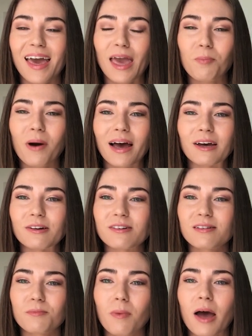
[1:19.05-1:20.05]
Hey
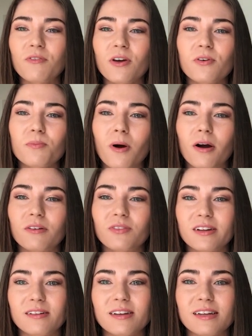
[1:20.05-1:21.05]
Pios, my favorite part
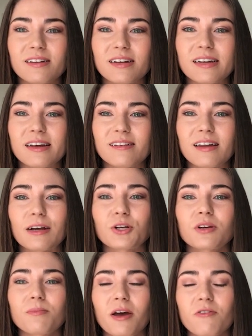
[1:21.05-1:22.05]
of this season is
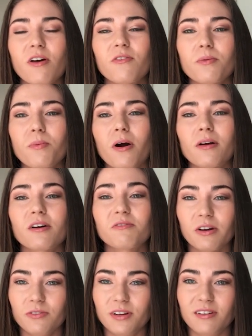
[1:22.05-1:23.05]
actually my favorite part
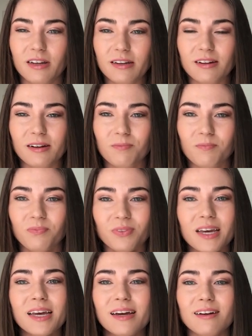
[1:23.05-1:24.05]
of every season.
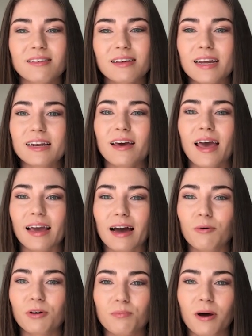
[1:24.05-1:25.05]
It's getting to hang
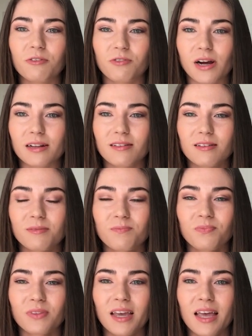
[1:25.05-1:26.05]
out with my friends.
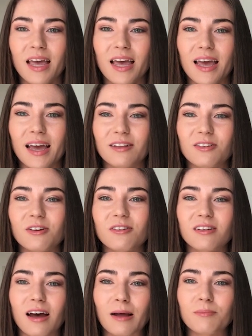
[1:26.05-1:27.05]
It's
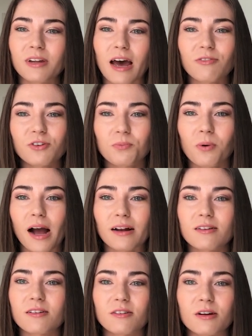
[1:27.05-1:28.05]
those times after
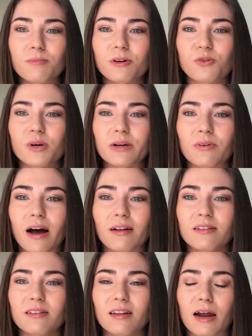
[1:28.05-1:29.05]
practice or in between
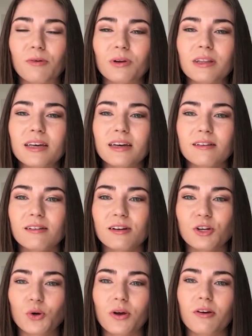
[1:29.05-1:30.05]
rounds that I really get
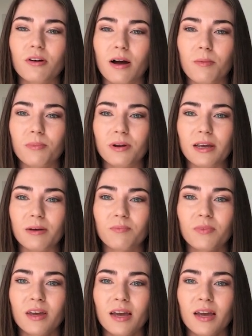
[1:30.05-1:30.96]
to enjoy their company.